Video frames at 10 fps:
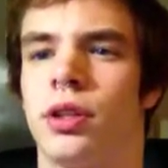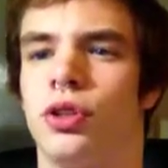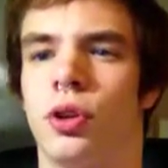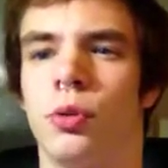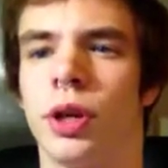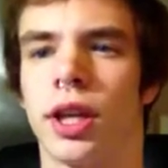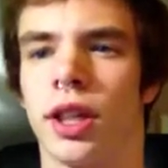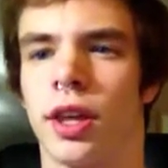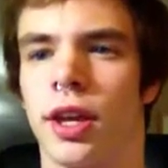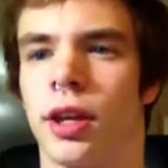do
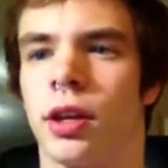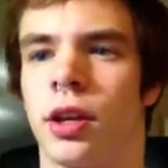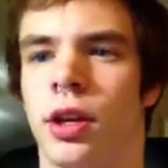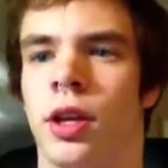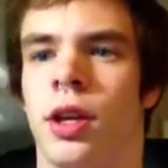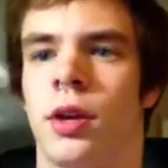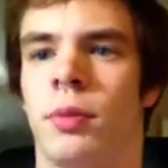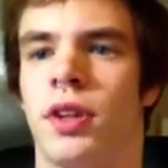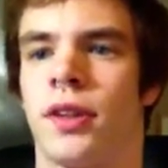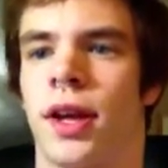anything
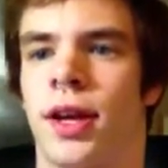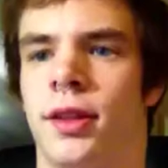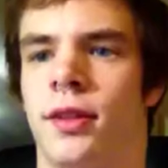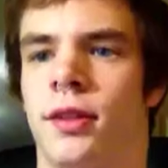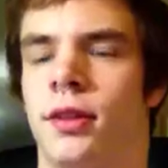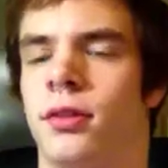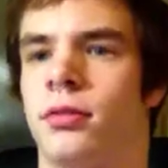besides